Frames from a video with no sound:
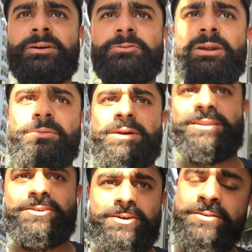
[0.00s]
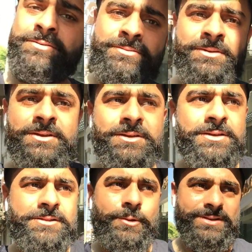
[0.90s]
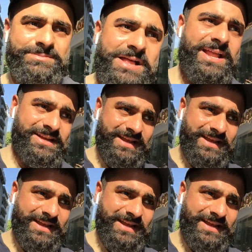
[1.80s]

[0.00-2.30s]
recommended on Lonely Planet